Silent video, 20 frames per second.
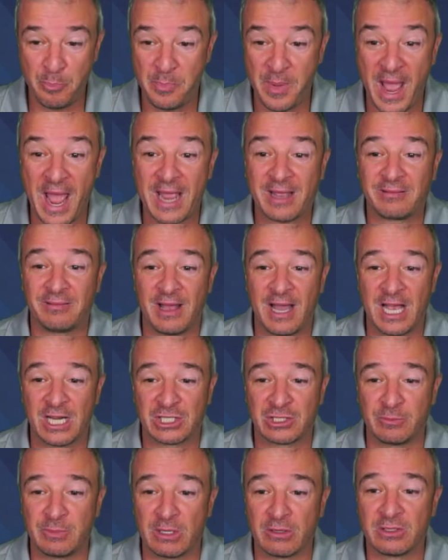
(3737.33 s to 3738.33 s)
backlash
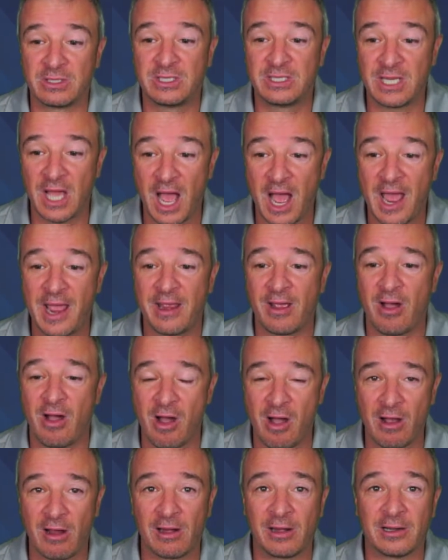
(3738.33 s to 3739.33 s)
from your
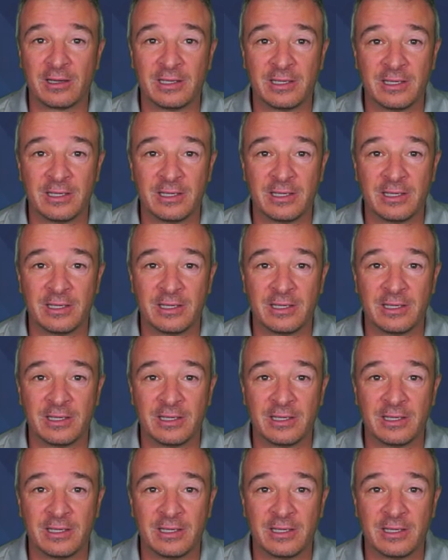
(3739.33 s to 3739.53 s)
diehard